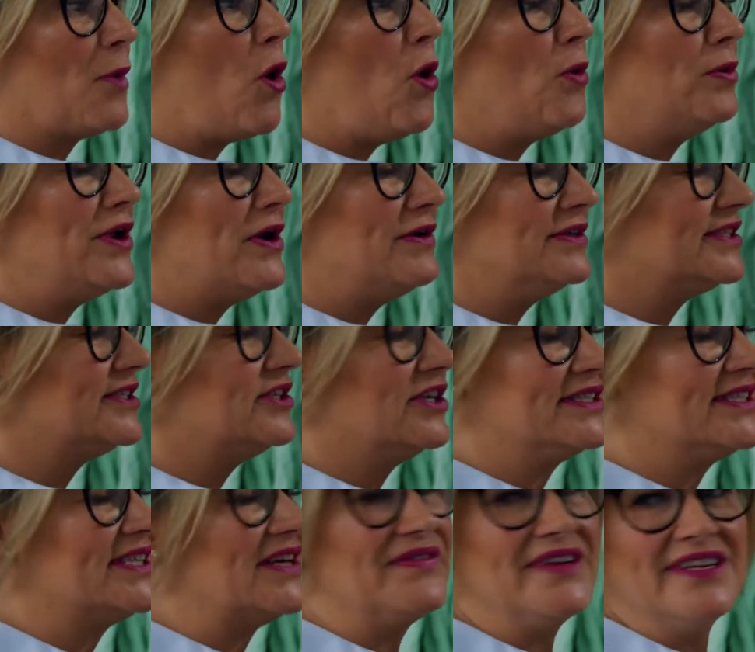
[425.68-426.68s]
Oh no, it's not a
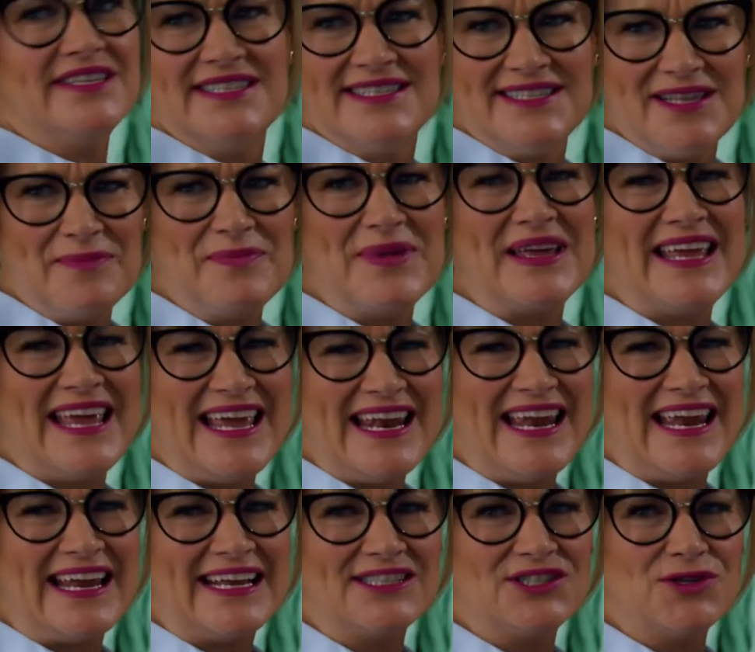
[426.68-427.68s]
suffix, it's the
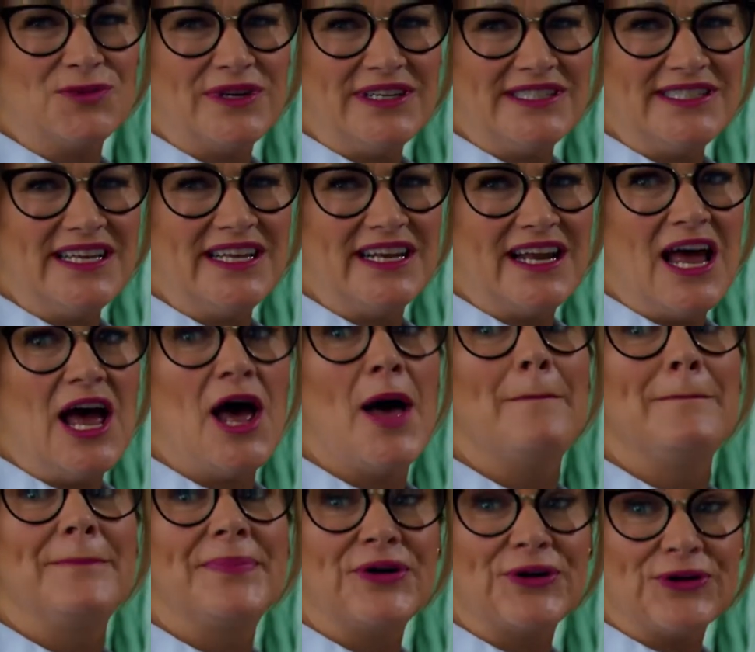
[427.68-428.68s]
beginning. So what is it?
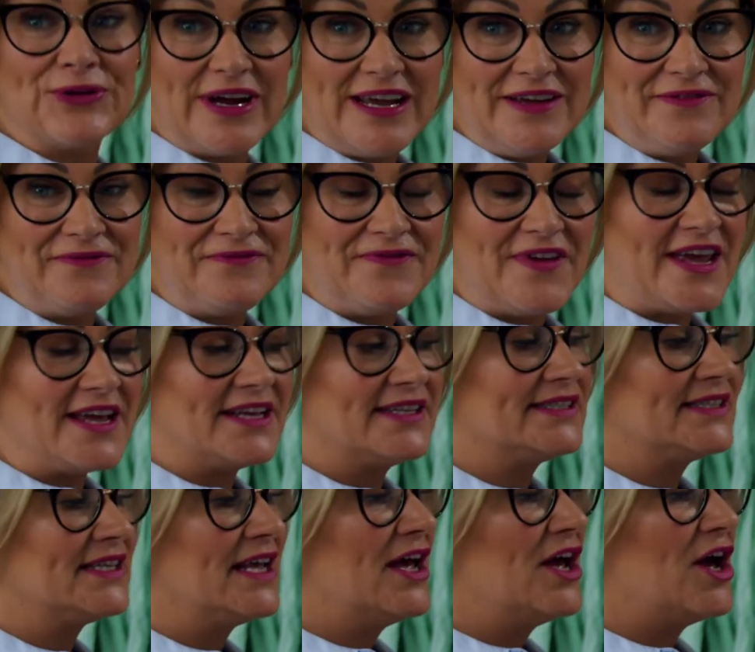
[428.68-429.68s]

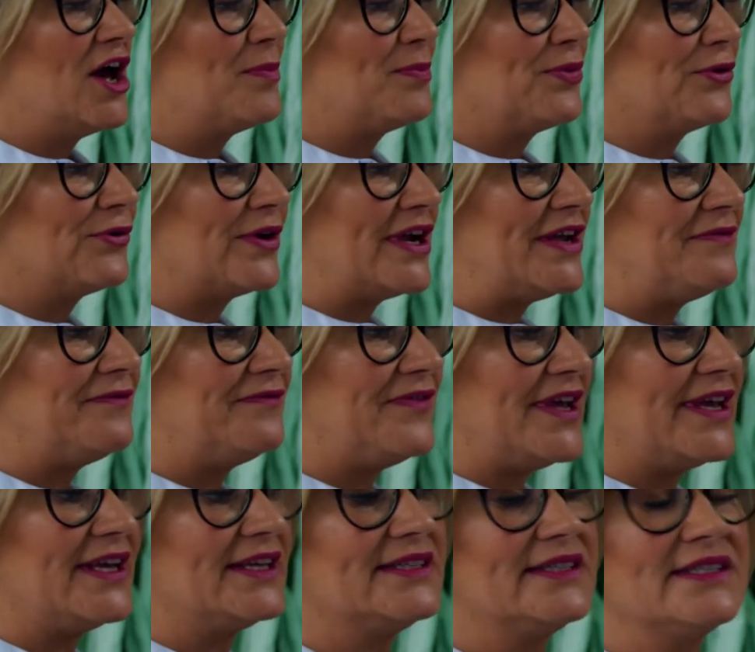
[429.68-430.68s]
Prefix, a
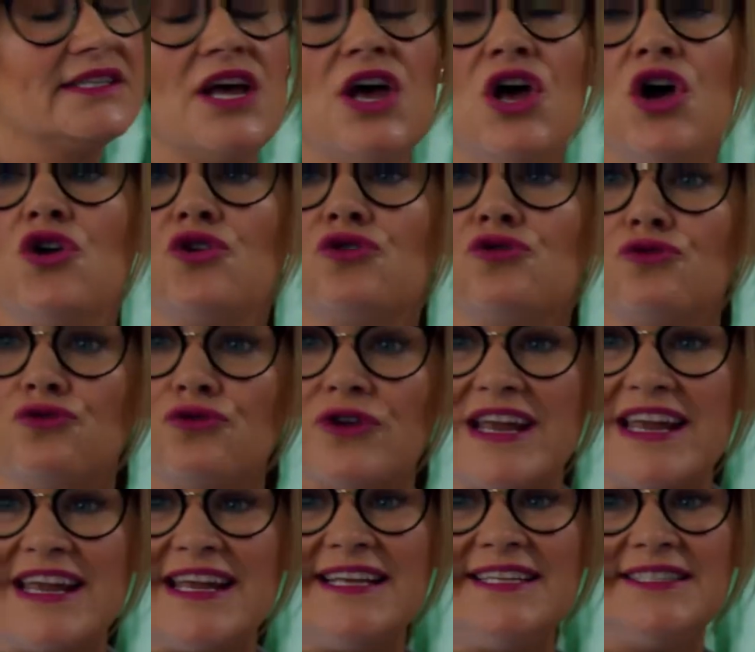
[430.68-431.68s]
prefix.
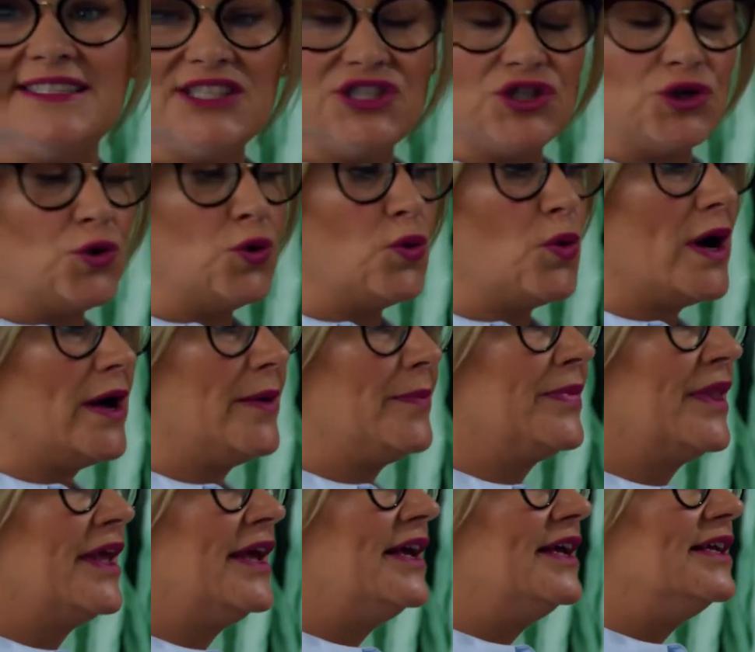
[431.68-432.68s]
Restore.
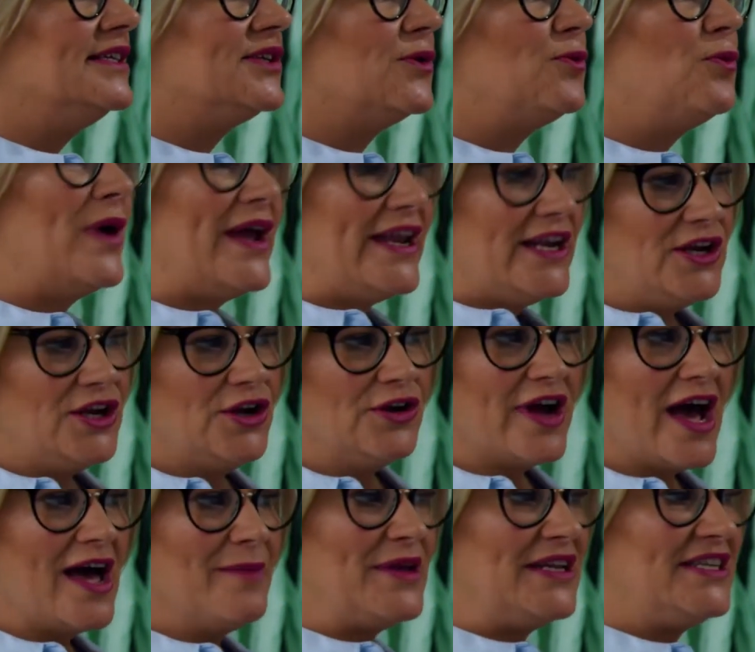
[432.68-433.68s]
So when you're
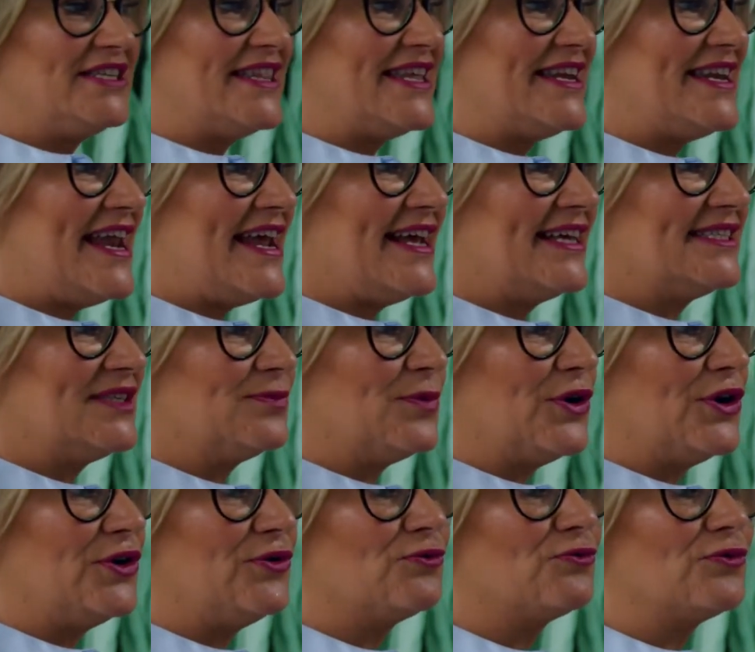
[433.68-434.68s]
coming to the next
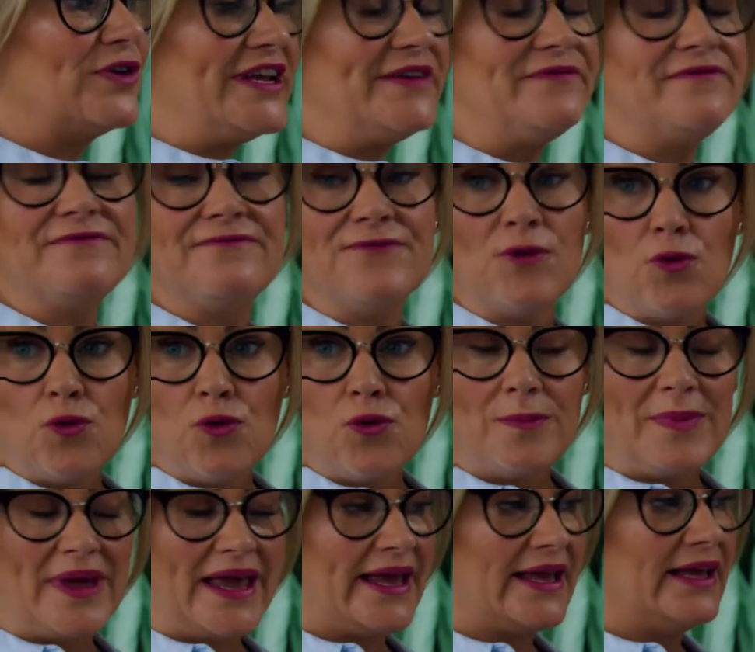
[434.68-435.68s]
word,
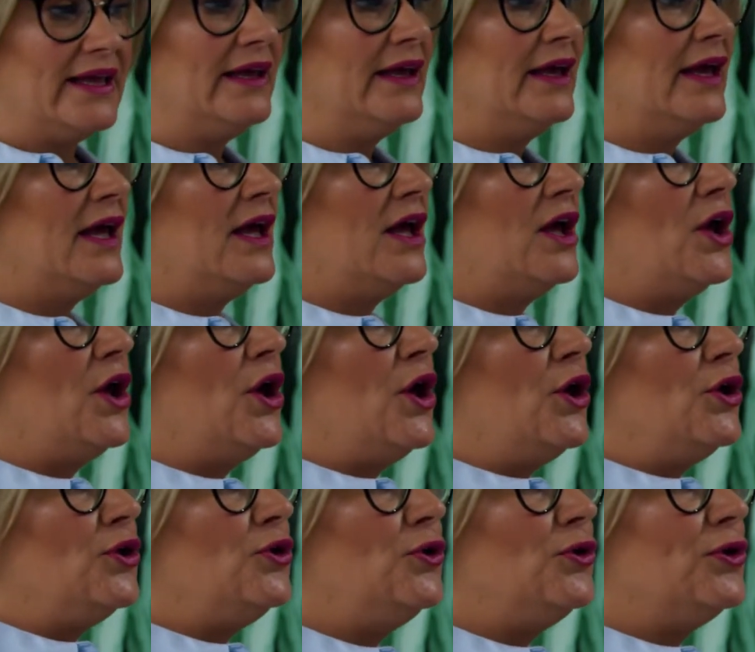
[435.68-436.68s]
reforming,
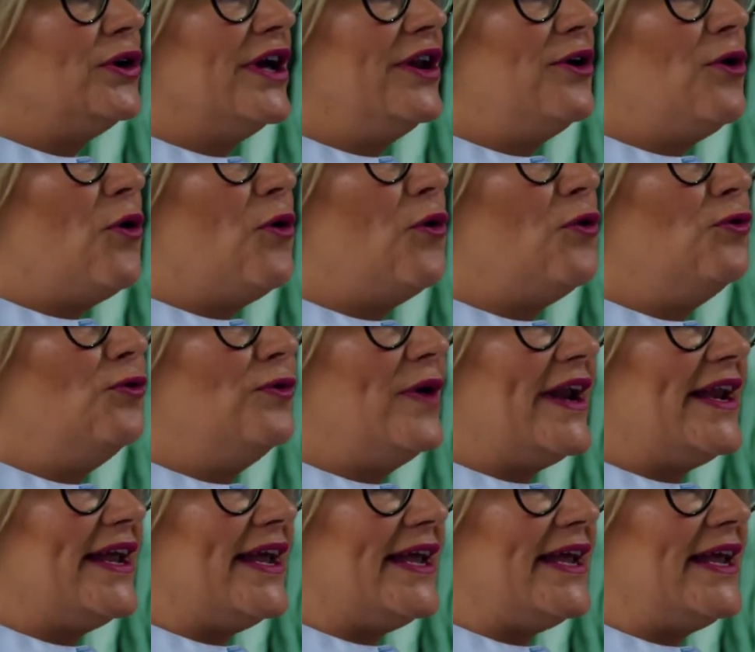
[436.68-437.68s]
you can
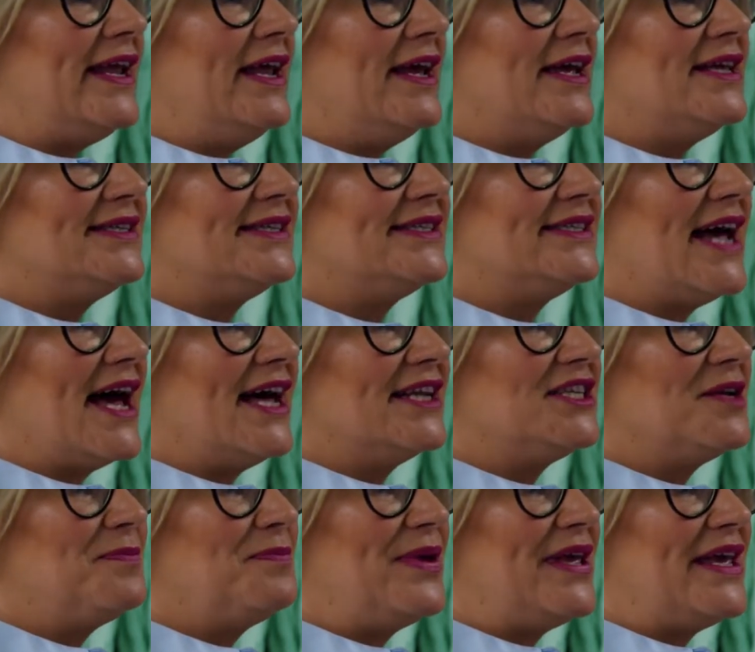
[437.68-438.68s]
already start
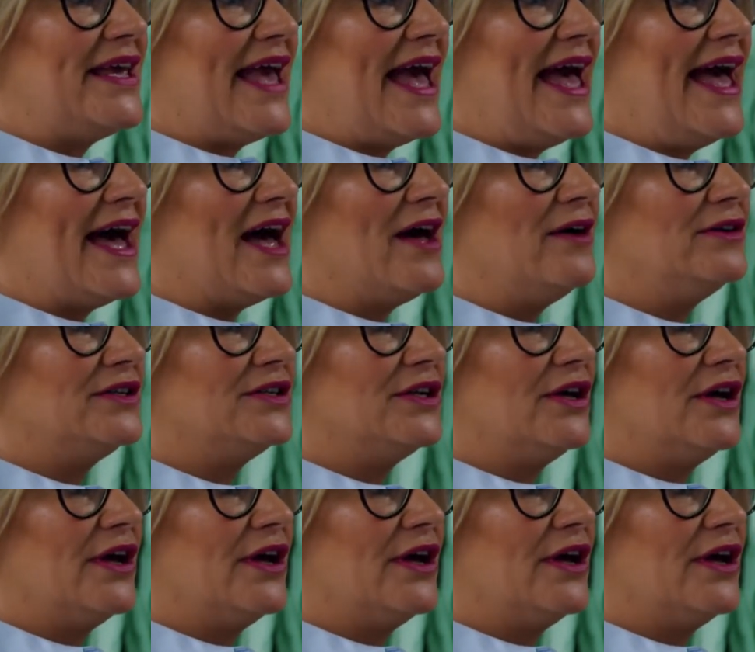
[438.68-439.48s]
to pick out